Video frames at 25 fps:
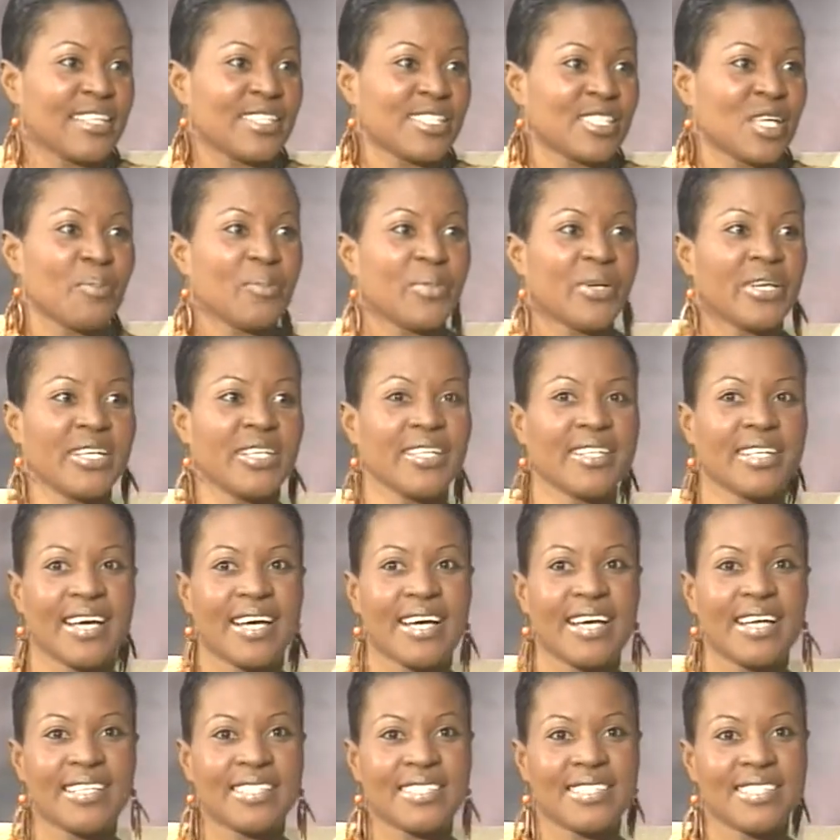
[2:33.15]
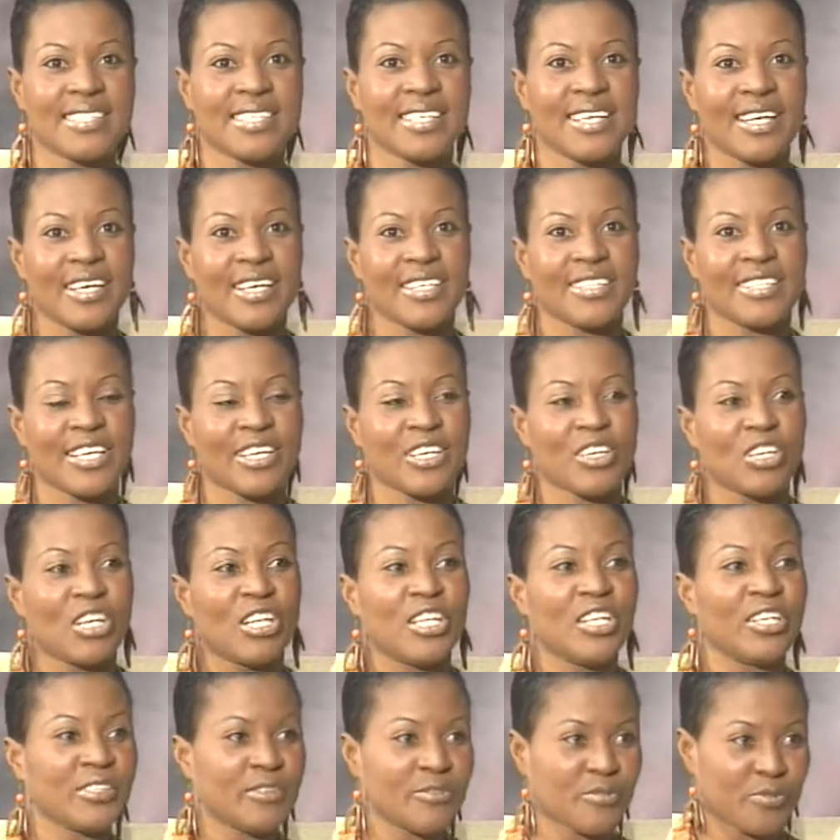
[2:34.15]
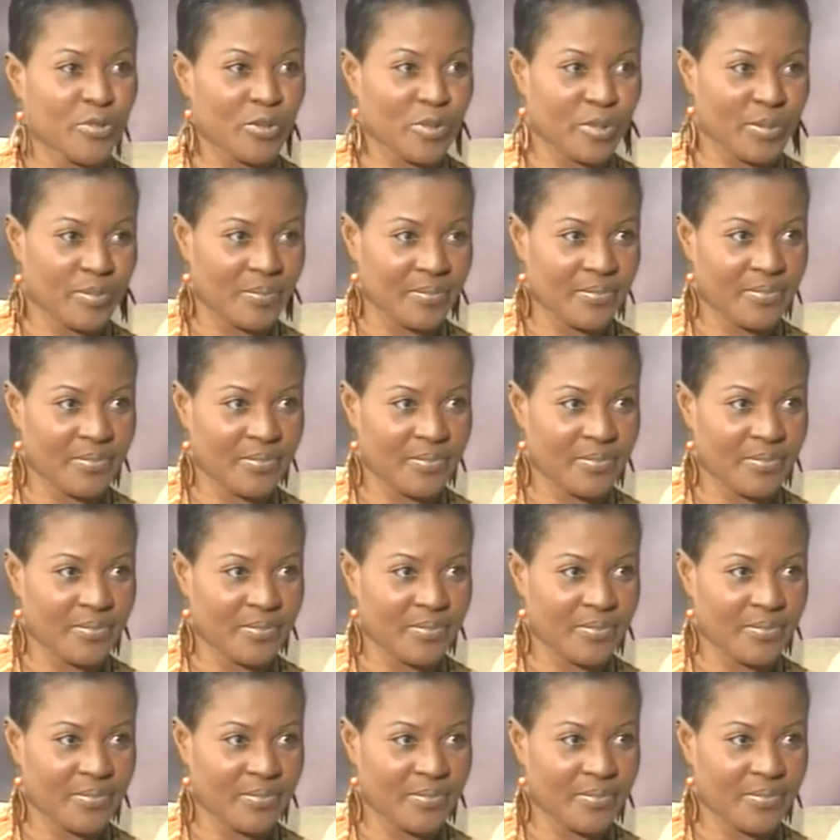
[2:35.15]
somebody that they could learn from.